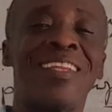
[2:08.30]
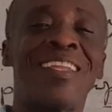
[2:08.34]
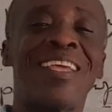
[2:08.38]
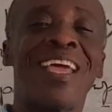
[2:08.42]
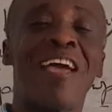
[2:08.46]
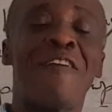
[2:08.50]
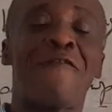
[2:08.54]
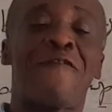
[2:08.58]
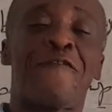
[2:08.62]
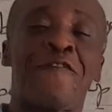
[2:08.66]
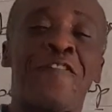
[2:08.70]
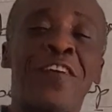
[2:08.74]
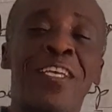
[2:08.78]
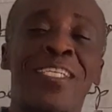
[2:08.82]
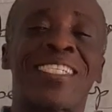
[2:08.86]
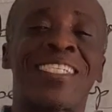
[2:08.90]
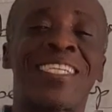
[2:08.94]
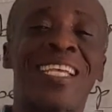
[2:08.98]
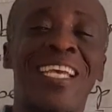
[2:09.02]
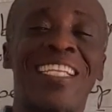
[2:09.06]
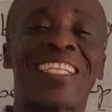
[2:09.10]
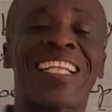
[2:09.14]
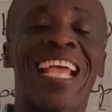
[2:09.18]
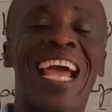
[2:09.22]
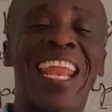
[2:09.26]

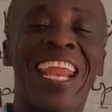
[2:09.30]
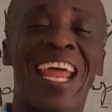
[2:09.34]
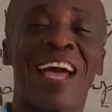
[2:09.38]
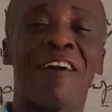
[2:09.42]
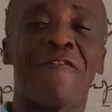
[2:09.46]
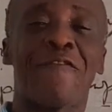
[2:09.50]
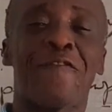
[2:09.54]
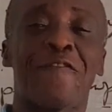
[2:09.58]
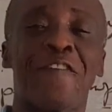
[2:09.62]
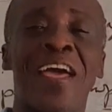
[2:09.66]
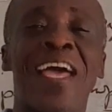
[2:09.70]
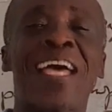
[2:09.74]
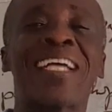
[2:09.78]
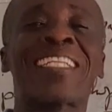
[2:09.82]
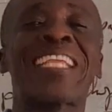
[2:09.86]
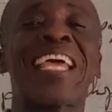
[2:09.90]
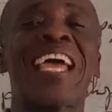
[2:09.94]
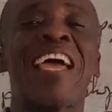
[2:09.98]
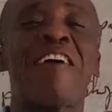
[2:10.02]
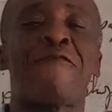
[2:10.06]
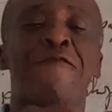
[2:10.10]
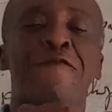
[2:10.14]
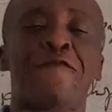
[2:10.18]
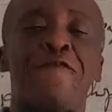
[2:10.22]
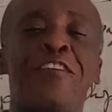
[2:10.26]
It can
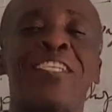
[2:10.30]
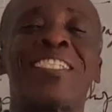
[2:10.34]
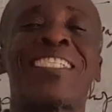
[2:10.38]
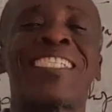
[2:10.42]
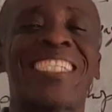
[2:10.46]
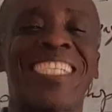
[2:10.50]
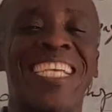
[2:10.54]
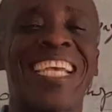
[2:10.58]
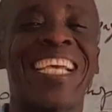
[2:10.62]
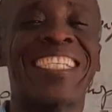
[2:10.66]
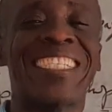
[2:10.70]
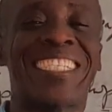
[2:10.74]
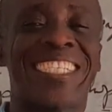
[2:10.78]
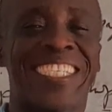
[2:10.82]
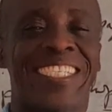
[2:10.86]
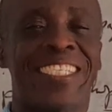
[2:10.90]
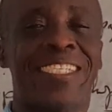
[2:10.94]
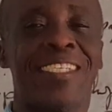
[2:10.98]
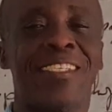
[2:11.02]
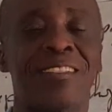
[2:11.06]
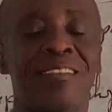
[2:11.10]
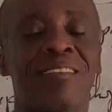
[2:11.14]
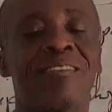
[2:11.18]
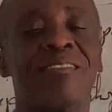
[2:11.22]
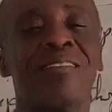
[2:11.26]
affect
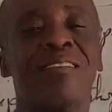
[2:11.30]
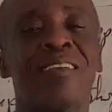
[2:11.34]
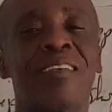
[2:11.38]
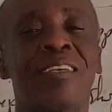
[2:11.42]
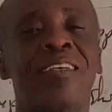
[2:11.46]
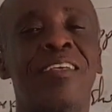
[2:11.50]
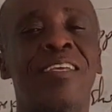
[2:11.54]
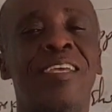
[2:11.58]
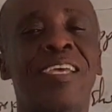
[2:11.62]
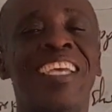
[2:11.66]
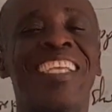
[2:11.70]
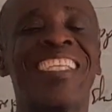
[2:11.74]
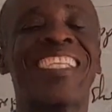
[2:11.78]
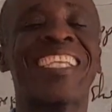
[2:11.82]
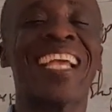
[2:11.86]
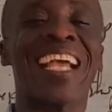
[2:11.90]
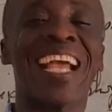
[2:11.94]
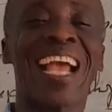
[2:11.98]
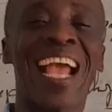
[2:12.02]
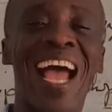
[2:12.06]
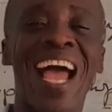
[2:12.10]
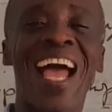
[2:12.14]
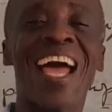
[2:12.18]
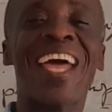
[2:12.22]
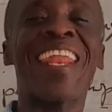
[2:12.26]
efficiency.
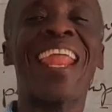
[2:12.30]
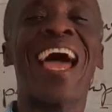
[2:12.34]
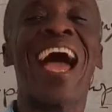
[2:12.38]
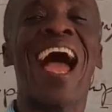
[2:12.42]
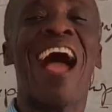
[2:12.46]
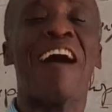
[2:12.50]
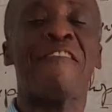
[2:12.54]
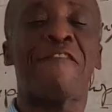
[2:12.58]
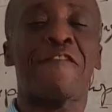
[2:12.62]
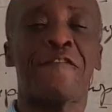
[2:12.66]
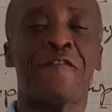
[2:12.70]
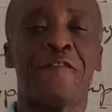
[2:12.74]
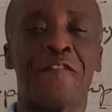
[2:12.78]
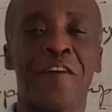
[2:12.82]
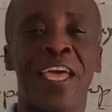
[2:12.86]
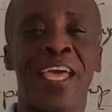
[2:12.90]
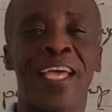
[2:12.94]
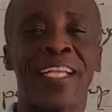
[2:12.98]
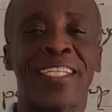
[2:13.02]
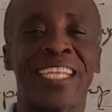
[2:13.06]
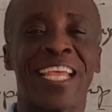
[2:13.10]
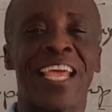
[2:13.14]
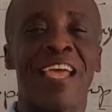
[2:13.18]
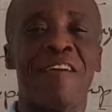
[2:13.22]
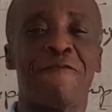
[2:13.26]
It can
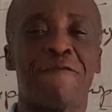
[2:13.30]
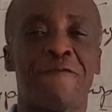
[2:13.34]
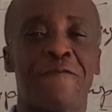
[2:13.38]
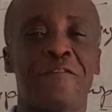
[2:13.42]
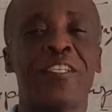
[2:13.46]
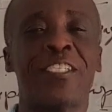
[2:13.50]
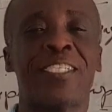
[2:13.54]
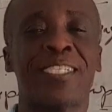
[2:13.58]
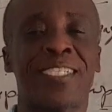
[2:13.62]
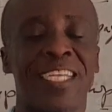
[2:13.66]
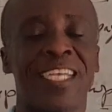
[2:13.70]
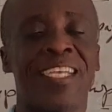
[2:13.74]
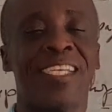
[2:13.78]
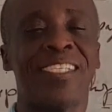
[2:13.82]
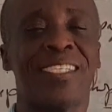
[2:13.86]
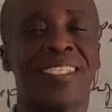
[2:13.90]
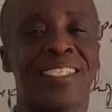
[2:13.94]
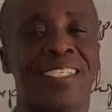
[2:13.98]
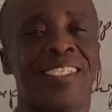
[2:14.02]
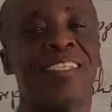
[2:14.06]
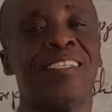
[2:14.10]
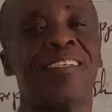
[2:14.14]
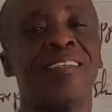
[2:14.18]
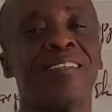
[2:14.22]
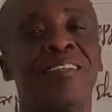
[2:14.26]
affect
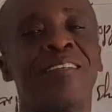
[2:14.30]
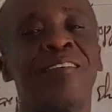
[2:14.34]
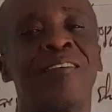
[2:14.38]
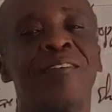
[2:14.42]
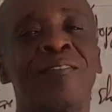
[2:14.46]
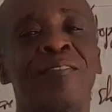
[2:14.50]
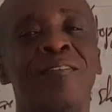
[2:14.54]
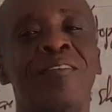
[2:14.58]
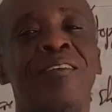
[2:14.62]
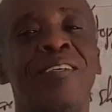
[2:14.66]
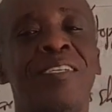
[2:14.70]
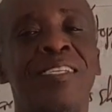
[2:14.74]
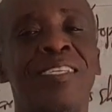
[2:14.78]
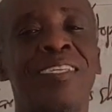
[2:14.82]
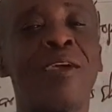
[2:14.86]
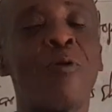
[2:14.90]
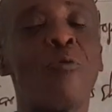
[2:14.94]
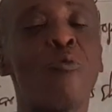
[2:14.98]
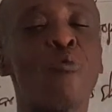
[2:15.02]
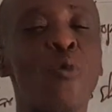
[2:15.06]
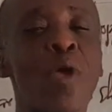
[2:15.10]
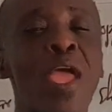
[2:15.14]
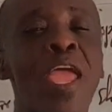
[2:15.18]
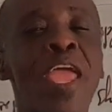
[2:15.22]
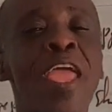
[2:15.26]
efficiency. The
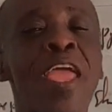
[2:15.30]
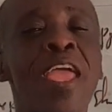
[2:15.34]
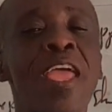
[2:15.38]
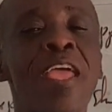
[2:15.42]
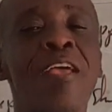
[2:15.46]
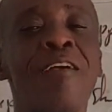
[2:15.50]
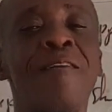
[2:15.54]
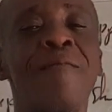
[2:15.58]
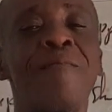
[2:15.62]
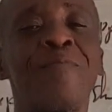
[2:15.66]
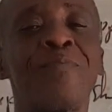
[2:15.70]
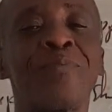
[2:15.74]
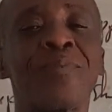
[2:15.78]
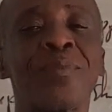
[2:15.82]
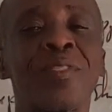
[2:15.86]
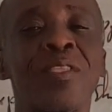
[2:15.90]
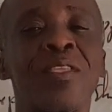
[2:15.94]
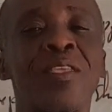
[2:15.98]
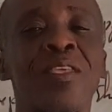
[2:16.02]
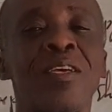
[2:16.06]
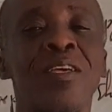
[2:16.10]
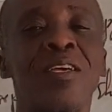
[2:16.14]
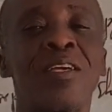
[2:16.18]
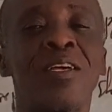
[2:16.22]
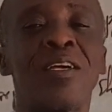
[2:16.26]
way
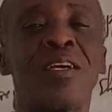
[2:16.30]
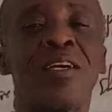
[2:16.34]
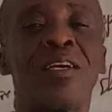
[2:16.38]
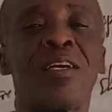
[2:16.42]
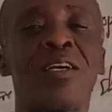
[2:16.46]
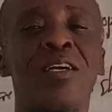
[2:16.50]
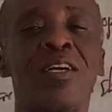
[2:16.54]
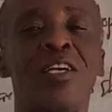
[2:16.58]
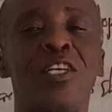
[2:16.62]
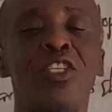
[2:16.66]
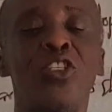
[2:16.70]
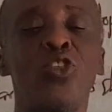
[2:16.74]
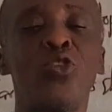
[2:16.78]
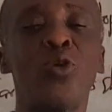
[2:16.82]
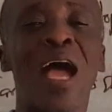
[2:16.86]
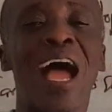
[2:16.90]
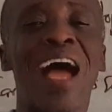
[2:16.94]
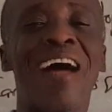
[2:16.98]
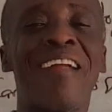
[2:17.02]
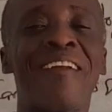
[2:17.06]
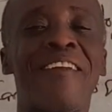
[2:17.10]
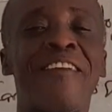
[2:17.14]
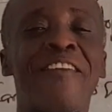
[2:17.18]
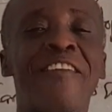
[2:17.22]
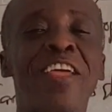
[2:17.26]
you
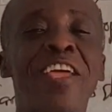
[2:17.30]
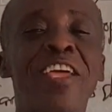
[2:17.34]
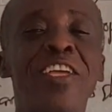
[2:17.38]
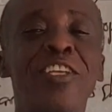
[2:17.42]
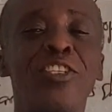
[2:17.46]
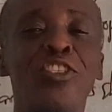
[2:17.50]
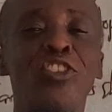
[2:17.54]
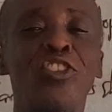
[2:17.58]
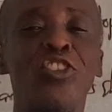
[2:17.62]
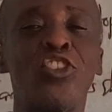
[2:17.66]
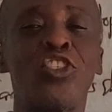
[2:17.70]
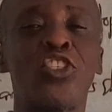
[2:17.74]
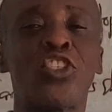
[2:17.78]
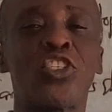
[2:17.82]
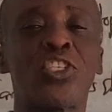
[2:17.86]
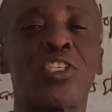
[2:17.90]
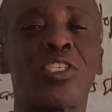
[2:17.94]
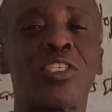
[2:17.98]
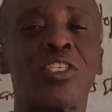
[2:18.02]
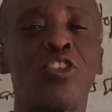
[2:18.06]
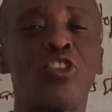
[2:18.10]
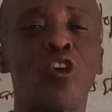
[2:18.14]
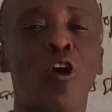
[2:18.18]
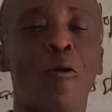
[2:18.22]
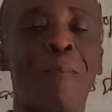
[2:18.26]
arrange
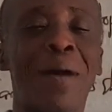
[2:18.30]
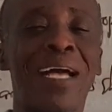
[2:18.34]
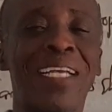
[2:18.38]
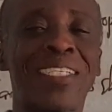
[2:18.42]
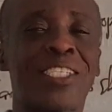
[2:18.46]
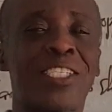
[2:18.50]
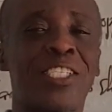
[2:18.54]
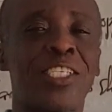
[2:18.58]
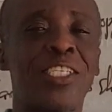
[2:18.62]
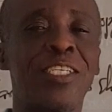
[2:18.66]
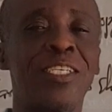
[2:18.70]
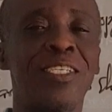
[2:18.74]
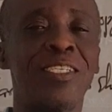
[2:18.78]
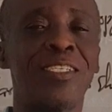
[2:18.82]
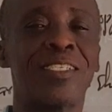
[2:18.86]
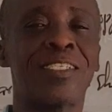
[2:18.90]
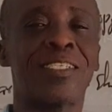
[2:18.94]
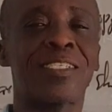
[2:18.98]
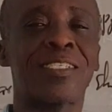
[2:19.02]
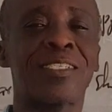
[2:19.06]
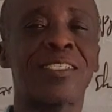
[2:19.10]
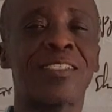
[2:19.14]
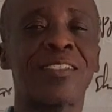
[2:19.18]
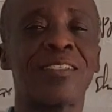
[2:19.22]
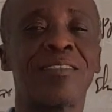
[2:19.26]
your
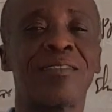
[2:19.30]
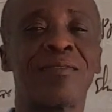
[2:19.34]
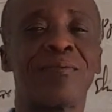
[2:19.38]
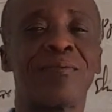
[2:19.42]
machines,